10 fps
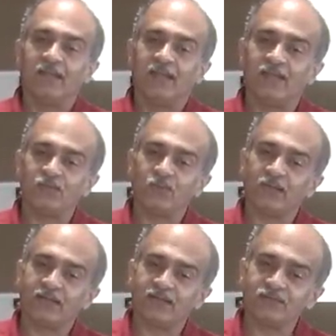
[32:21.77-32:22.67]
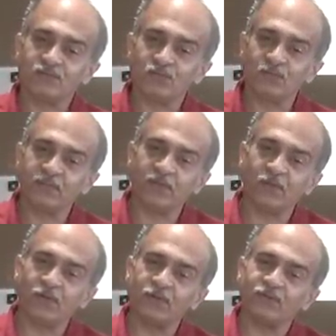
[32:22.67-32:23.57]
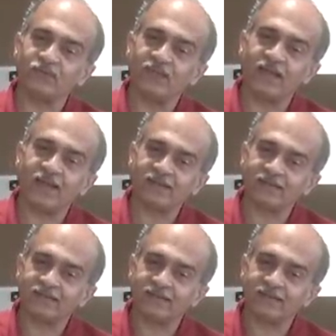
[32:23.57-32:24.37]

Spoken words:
and you are consuming all of that